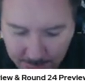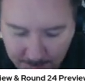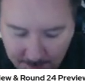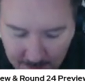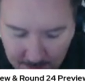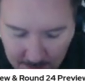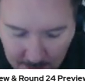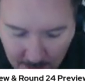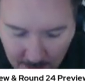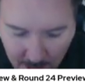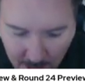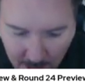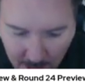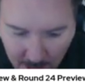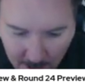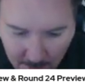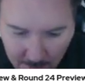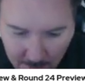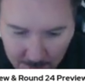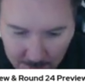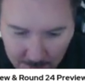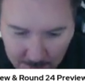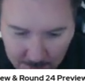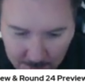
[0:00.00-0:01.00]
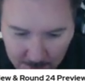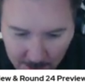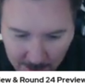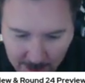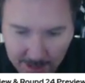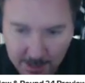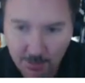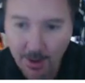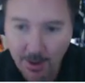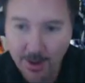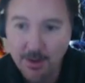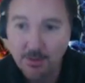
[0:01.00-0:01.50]
But
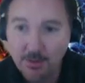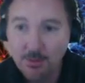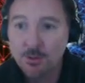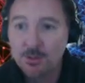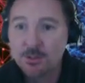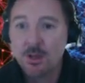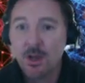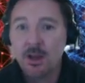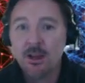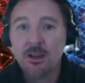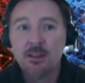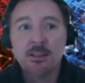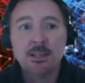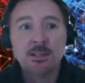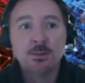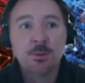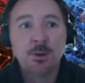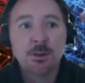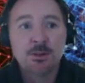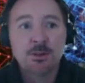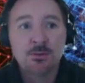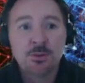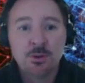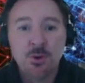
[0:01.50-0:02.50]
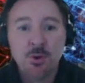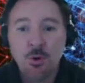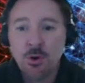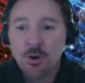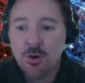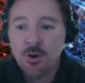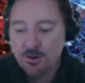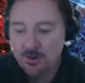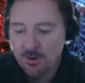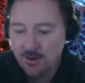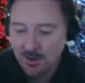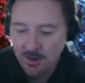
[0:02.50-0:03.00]
anyway, looks like this one's
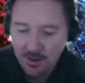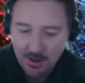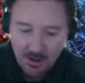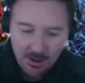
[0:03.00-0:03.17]
recorded